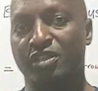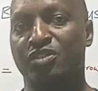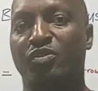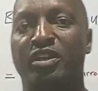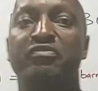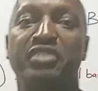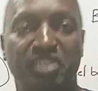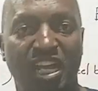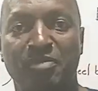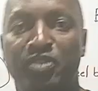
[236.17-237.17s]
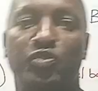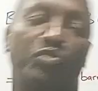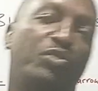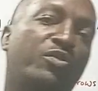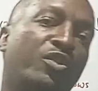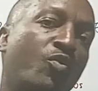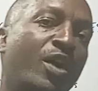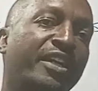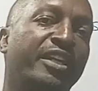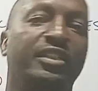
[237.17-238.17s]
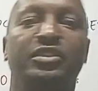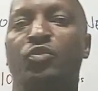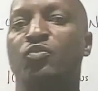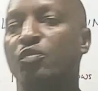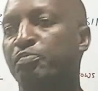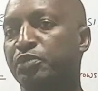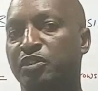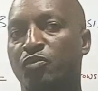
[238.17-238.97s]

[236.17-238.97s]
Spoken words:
So every time I used to go to the quarry, we'll put